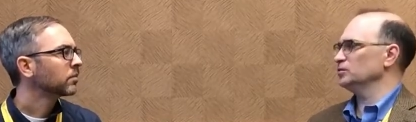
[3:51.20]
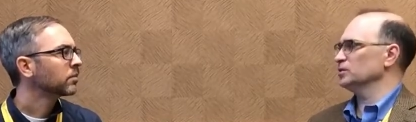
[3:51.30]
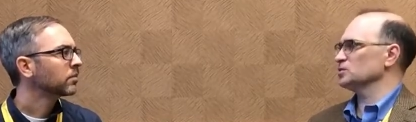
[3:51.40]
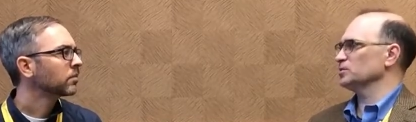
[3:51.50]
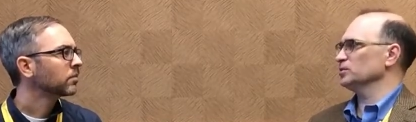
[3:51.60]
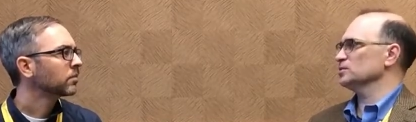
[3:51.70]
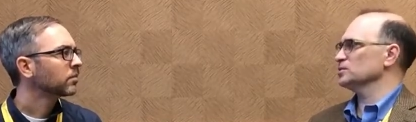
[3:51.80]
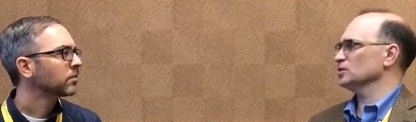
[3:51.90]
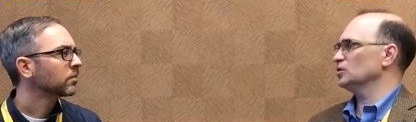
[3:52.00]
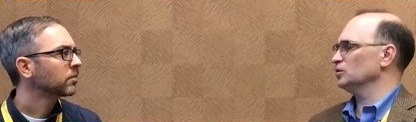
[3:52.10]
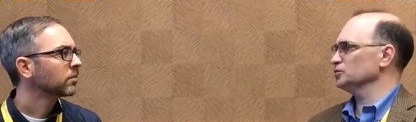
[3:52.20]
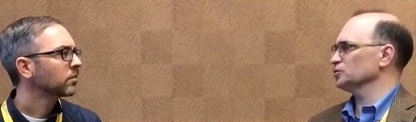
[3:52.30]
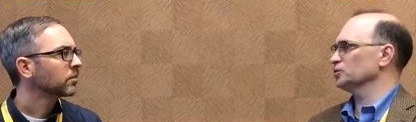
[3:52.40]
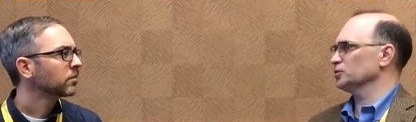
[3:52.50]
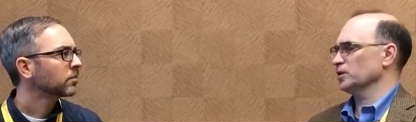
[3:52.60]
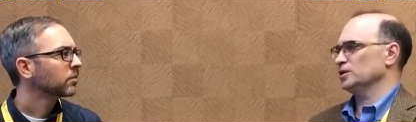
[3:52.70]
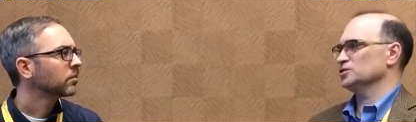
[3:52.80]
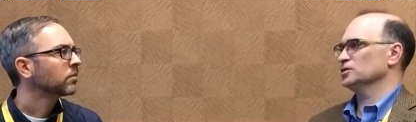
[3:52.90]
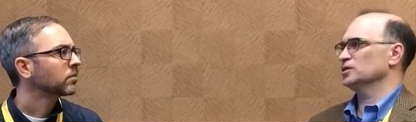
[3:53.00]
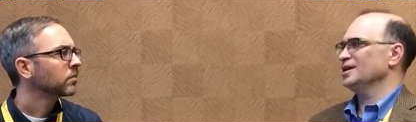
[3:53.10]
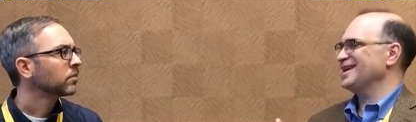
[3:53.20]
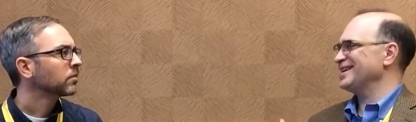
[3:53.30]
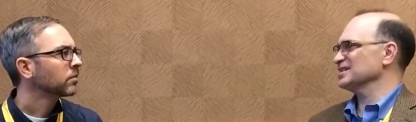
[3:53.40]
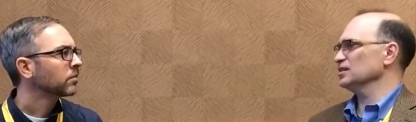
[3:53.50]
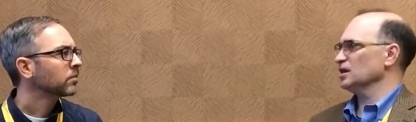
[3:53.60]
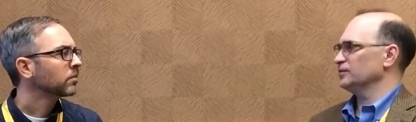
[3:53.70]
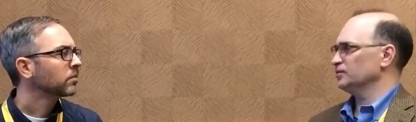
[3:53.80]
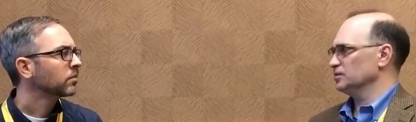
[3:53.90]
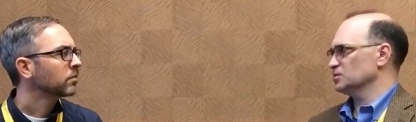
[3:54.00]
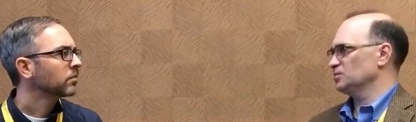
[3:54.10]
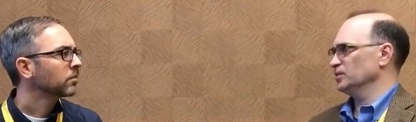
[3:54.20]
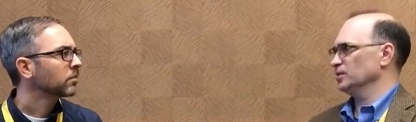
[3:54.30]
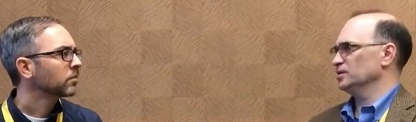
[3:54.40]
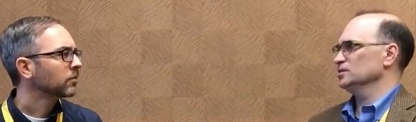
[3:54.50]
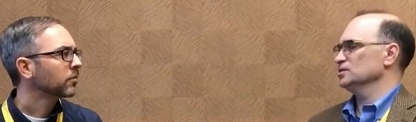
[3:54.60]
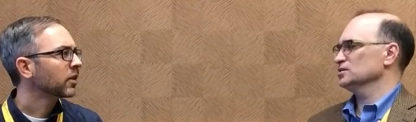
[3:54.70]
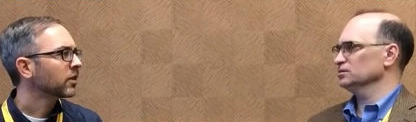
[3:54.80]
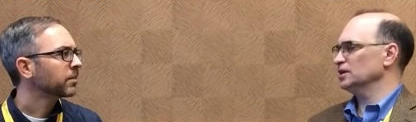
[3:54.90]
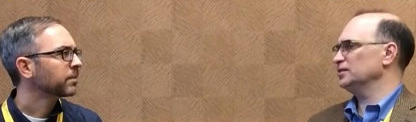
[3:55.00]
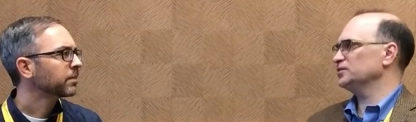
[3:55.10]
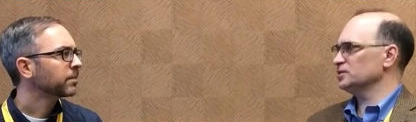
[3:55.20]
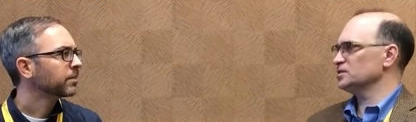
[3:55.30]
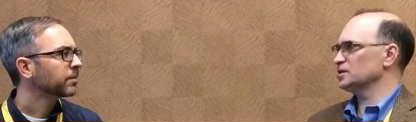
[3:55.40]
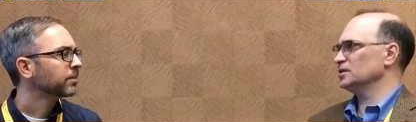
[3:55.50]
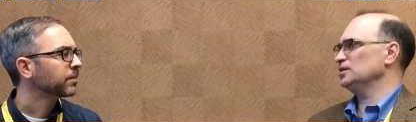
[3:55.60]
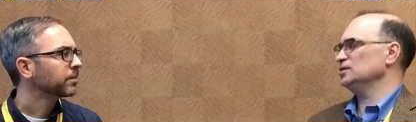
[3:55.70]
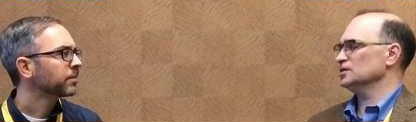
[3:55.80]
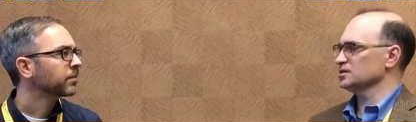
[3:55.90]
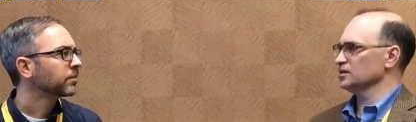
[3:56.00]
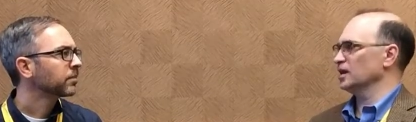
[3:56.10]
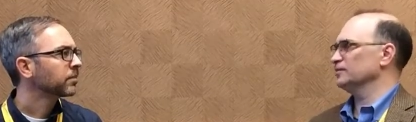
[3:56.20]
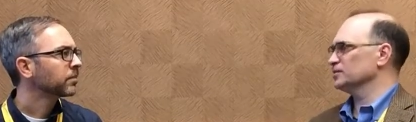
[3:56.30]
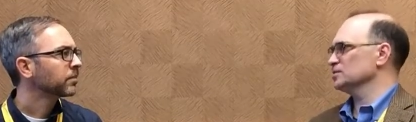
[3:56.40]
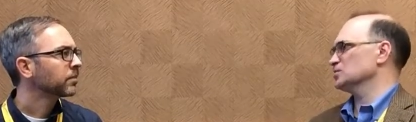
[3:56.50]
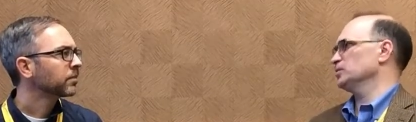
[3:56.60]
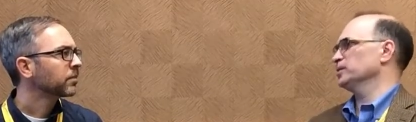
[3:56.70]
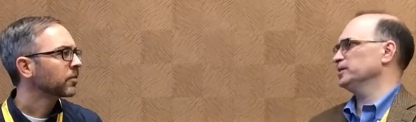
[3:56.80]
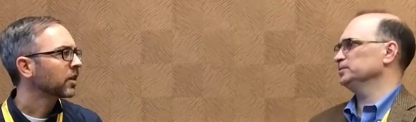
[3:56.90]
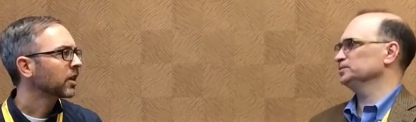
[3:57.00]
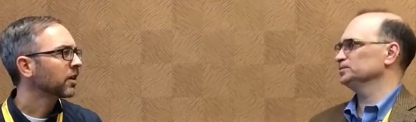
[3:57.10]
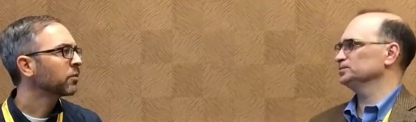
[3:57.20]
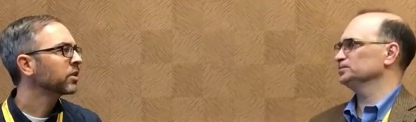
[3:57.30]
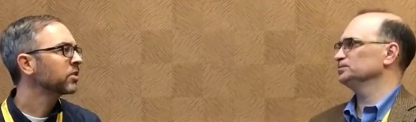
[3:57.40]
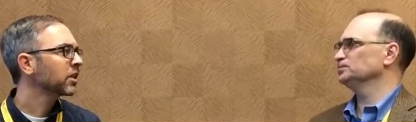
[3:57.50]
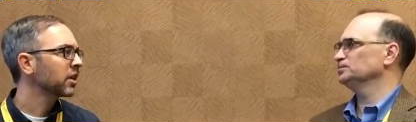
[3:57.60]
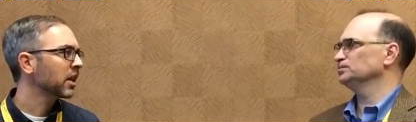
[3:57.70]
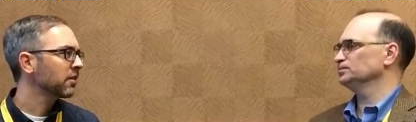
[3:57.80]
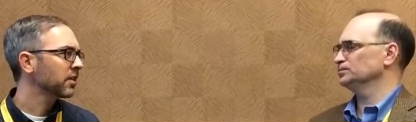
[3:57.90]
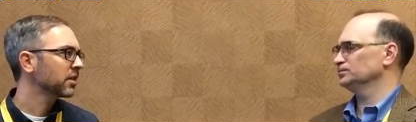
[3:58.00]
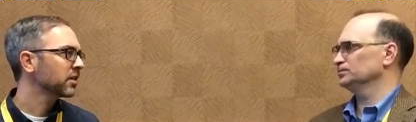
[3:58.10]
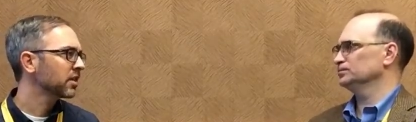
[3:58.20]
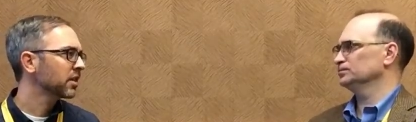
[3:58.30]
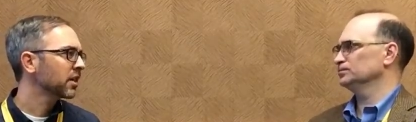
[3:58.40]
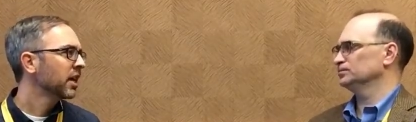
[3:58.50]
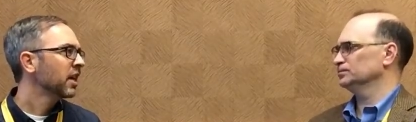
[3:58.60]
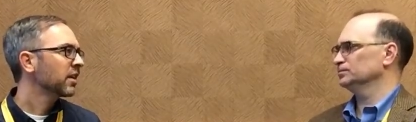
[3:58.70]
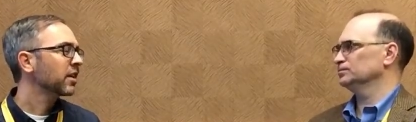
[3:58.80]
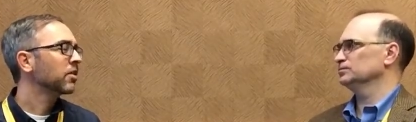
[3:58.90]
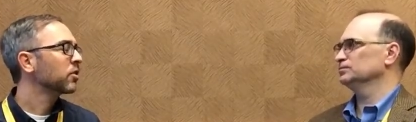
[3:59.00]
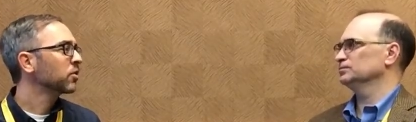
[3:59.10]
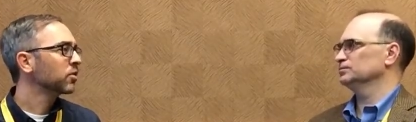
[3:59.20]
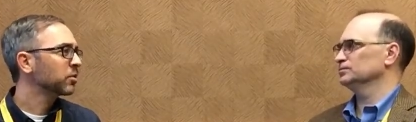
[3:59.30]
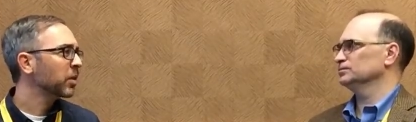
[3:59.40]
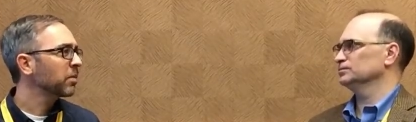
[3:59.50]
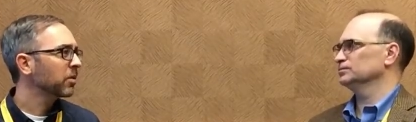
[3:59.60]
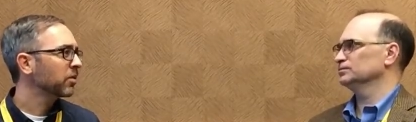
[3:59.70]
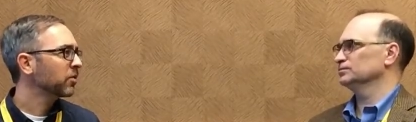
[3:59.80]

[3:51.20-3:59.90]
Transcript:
Speaker 1: human experiences and culture and creation, as life in the spirit. Right. So life in the city is life in the spirit.
Speaker 2: Right. And when you say life in the city, that includes people